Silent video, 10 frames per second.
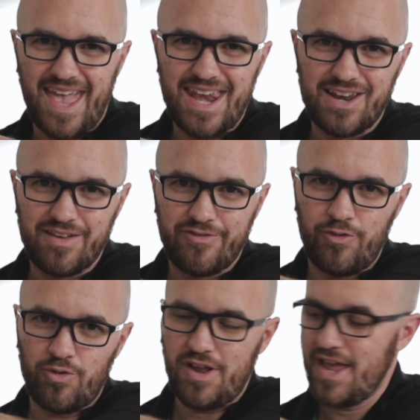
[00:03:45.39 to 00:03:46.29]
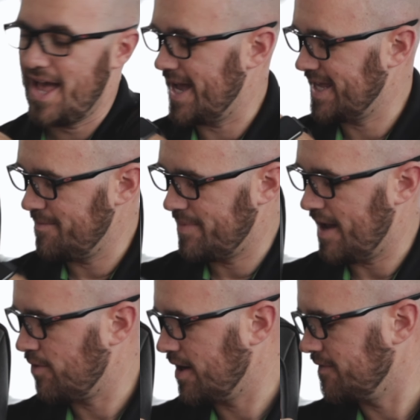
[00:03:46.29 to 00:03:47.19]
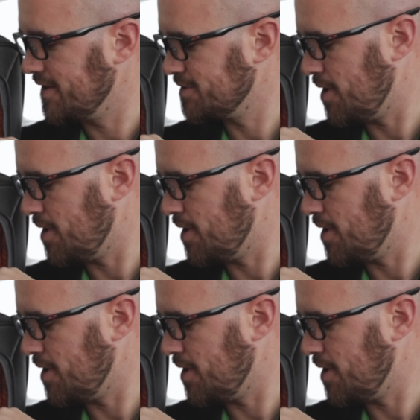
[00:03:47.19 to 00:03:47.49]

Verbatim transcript: editing for. I keep that right in this